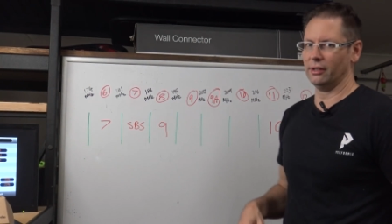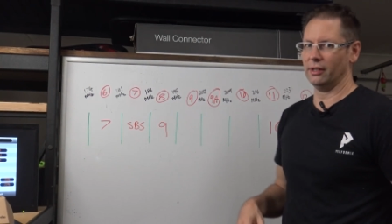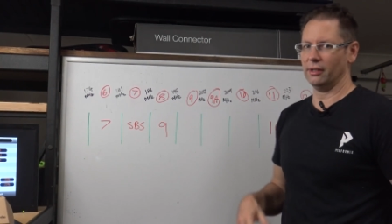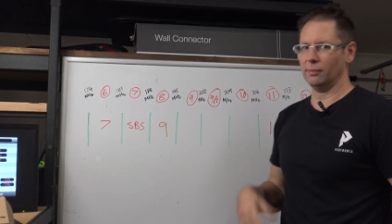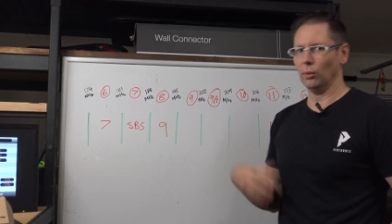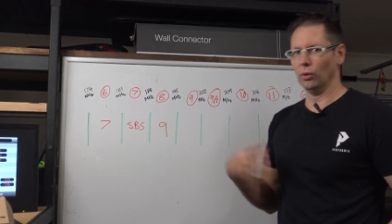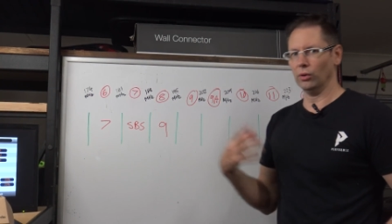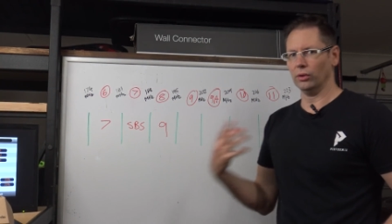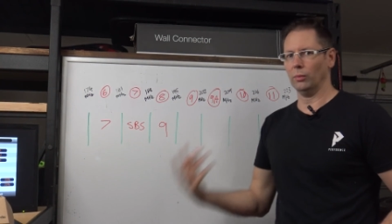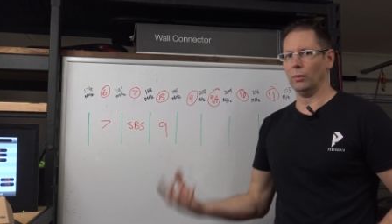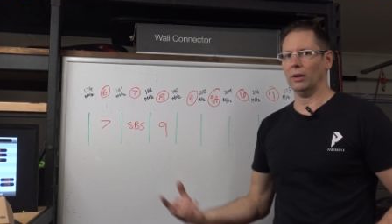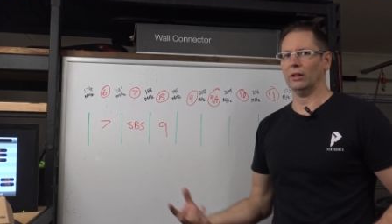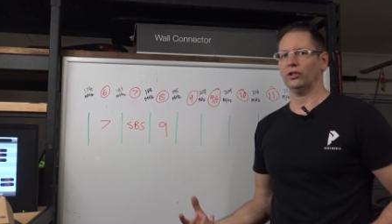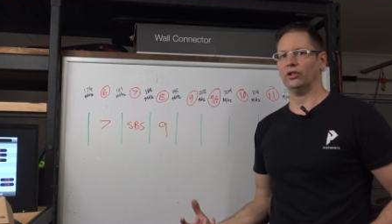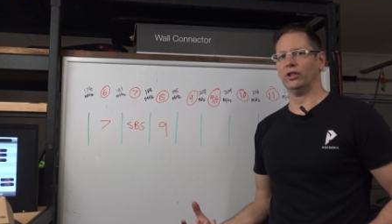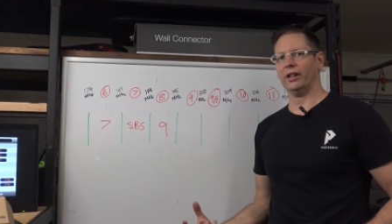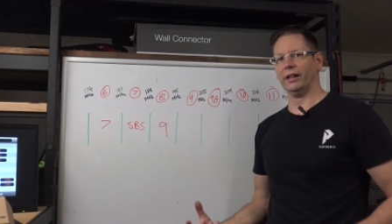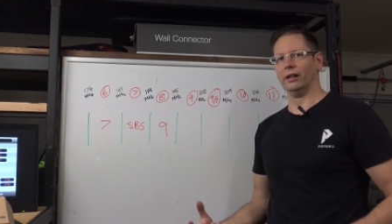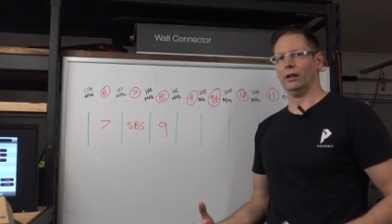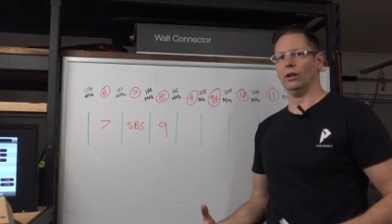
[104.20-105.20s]
there's more than one
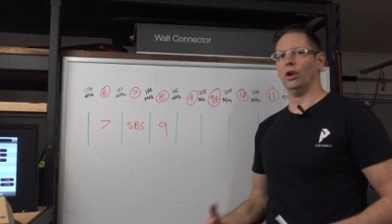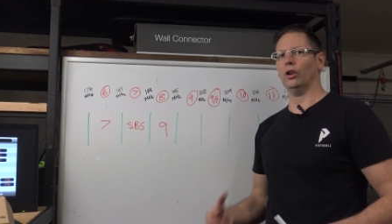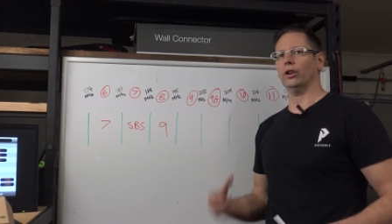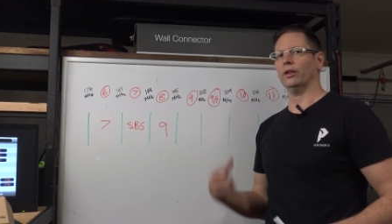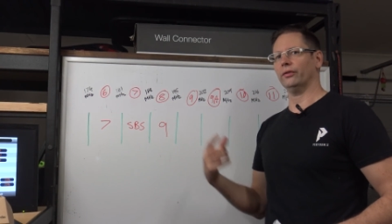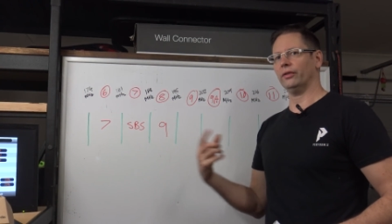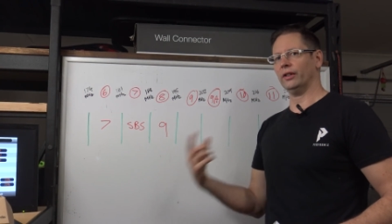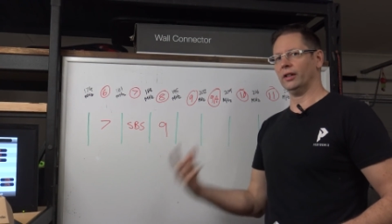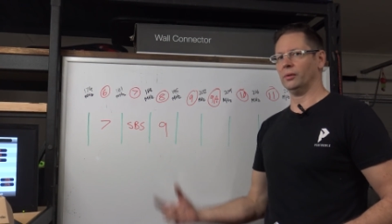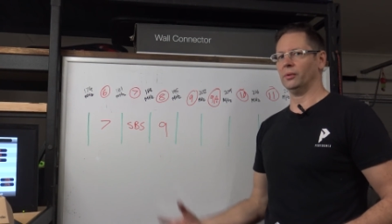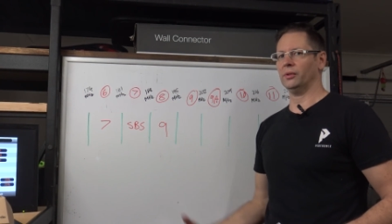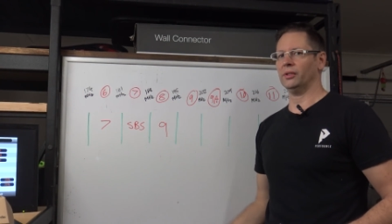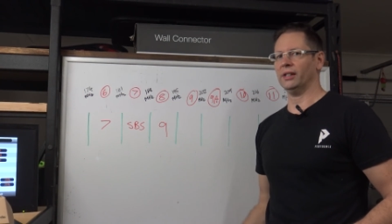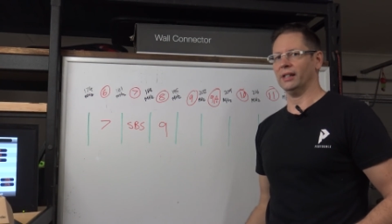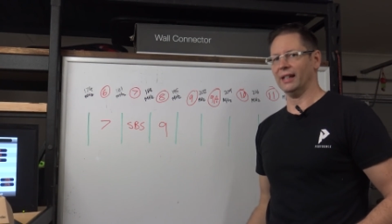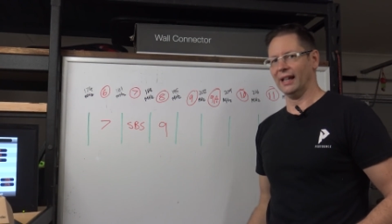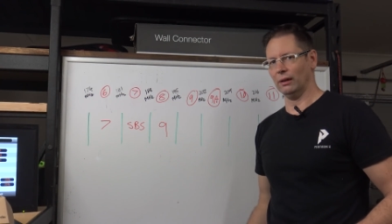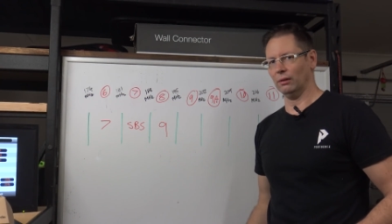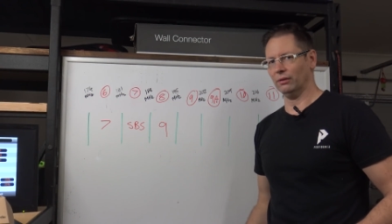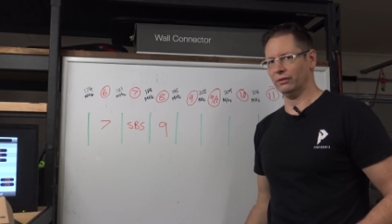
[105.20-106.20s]
channel on a frequency
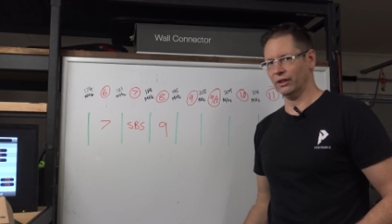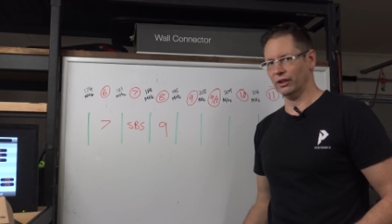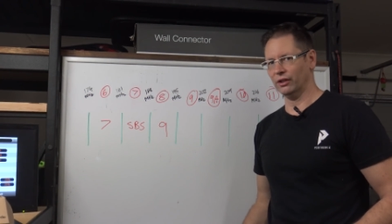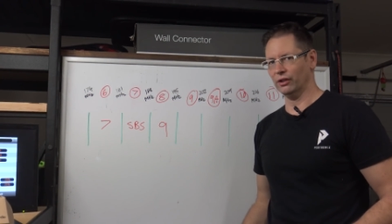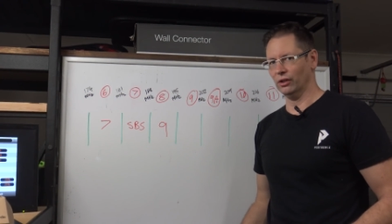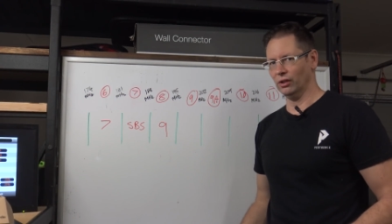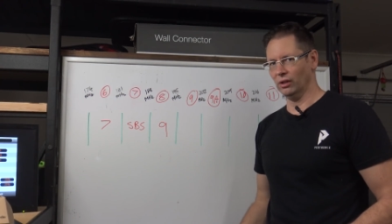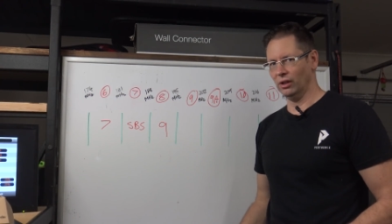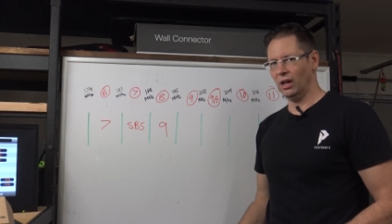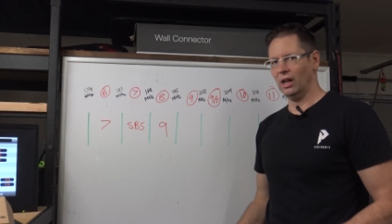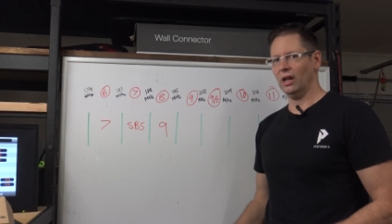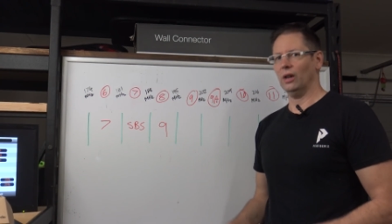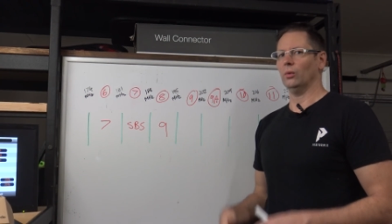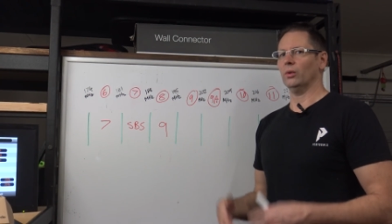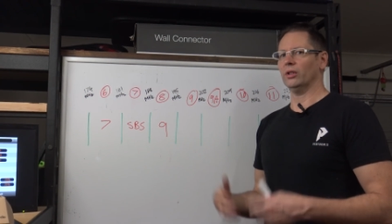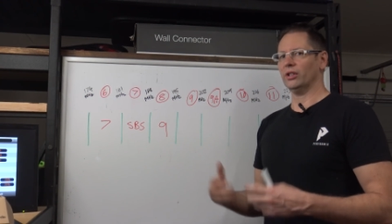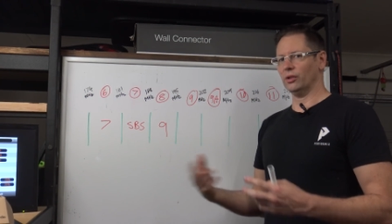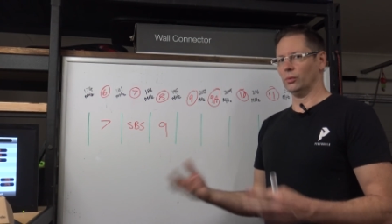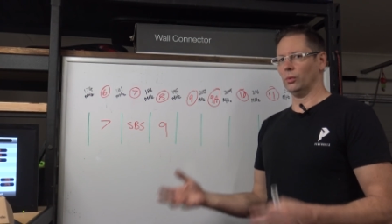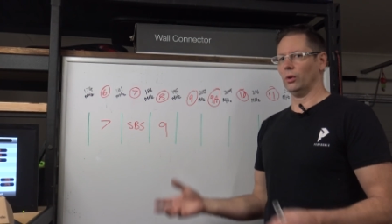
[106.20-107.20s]
now with digital,
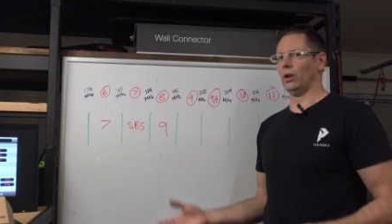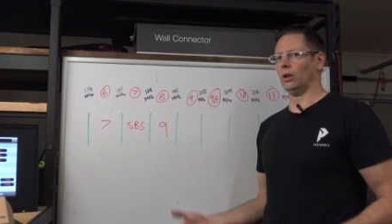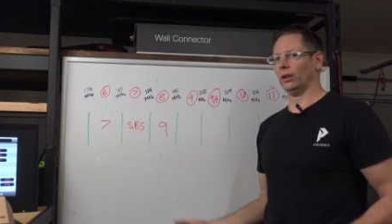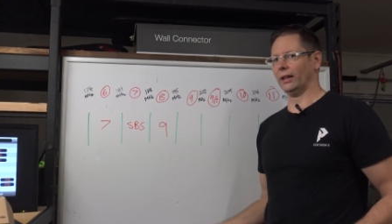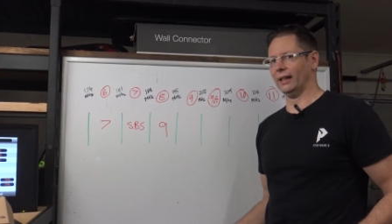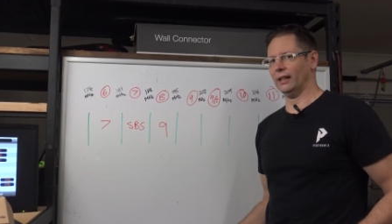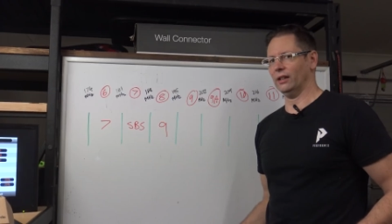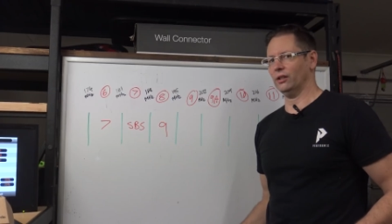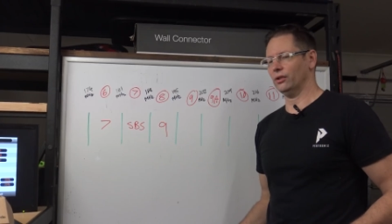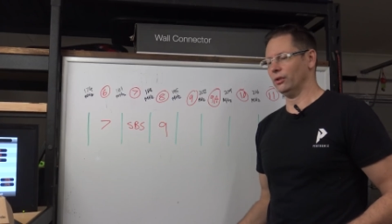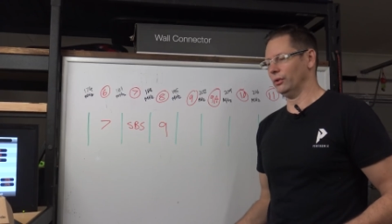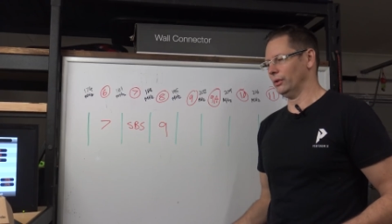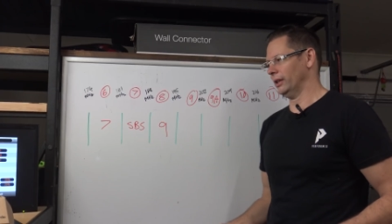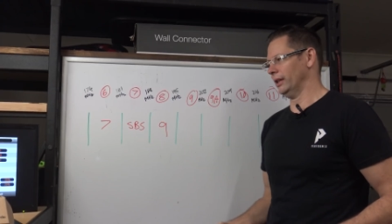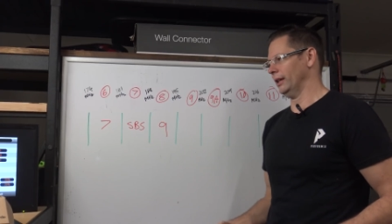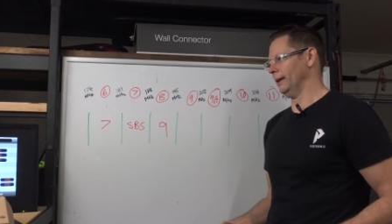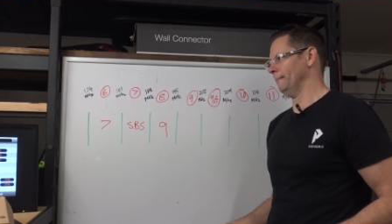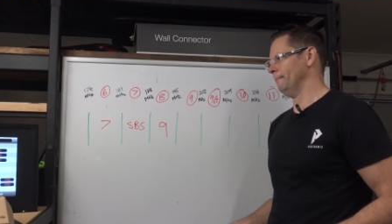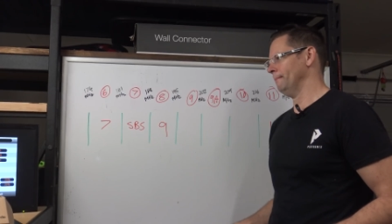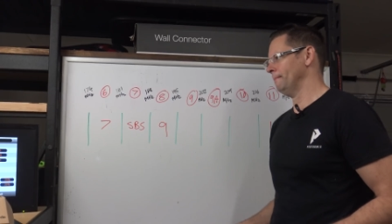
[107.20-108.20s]
which is what I'll get into
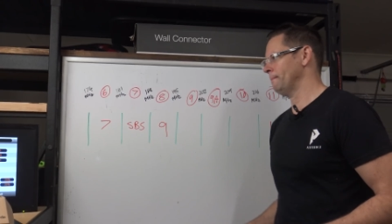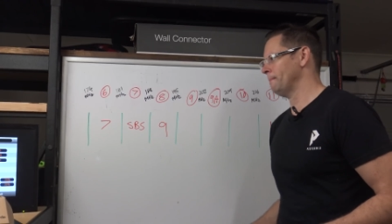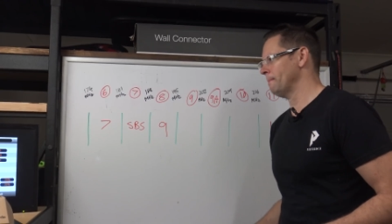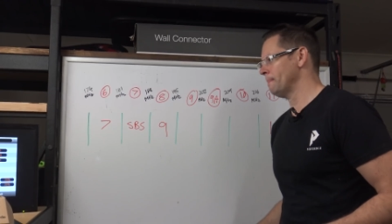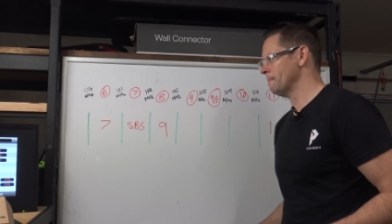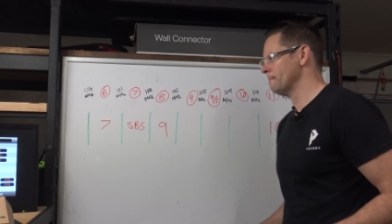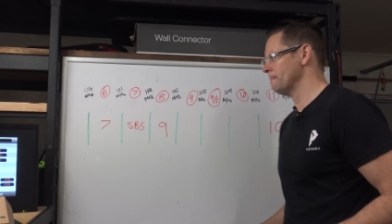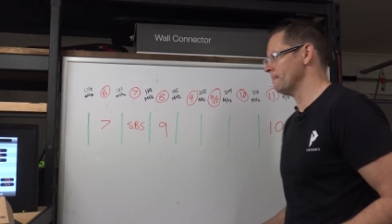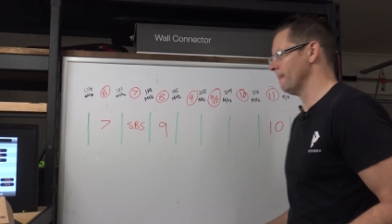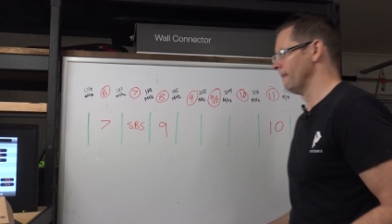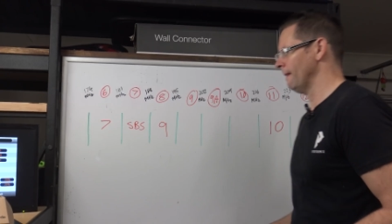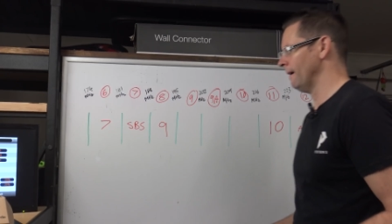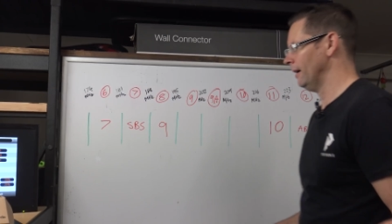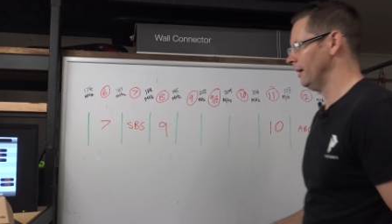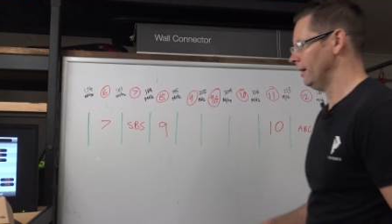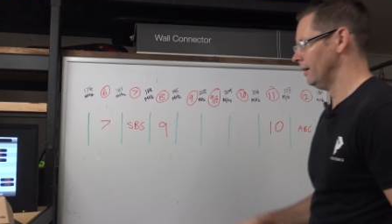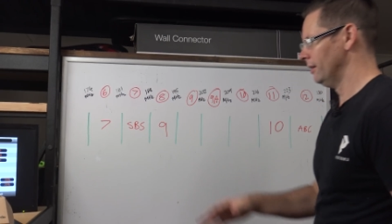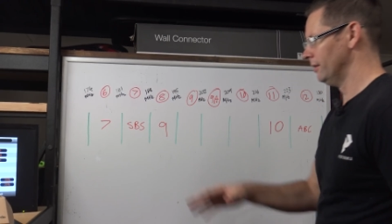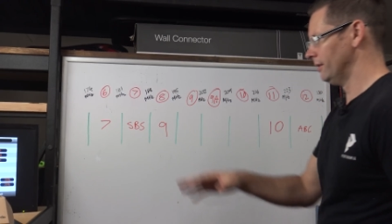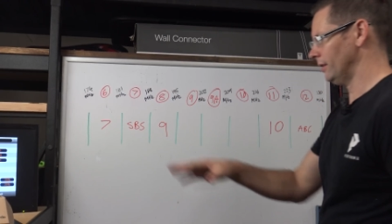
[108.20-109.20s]
here.
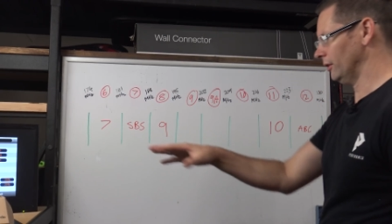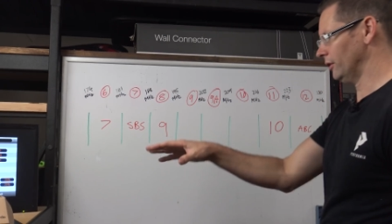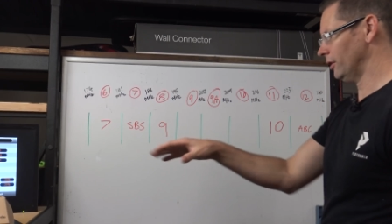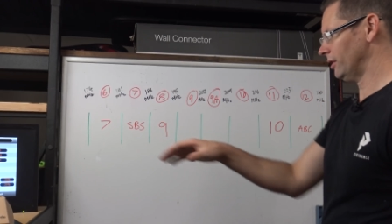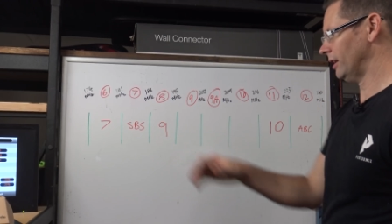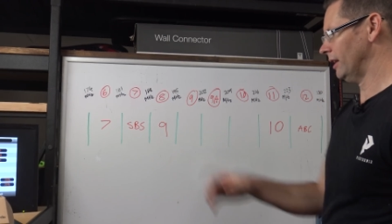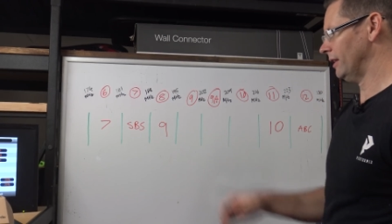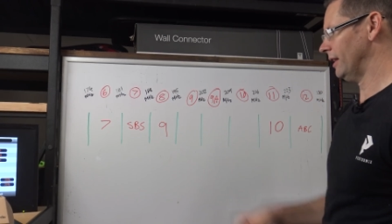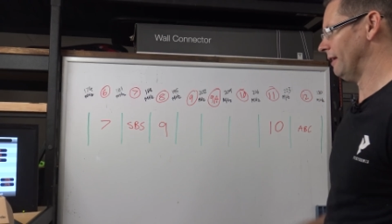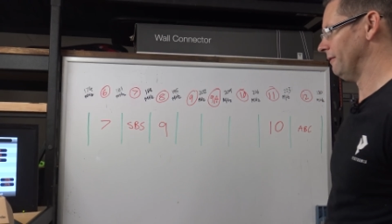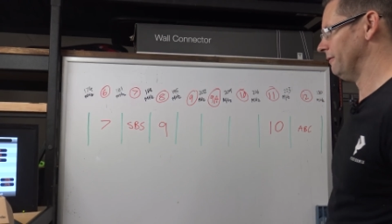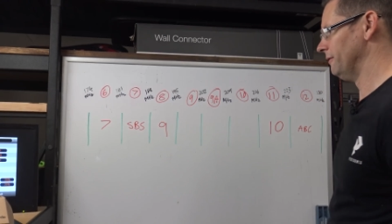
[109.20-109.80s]
So I'll just let that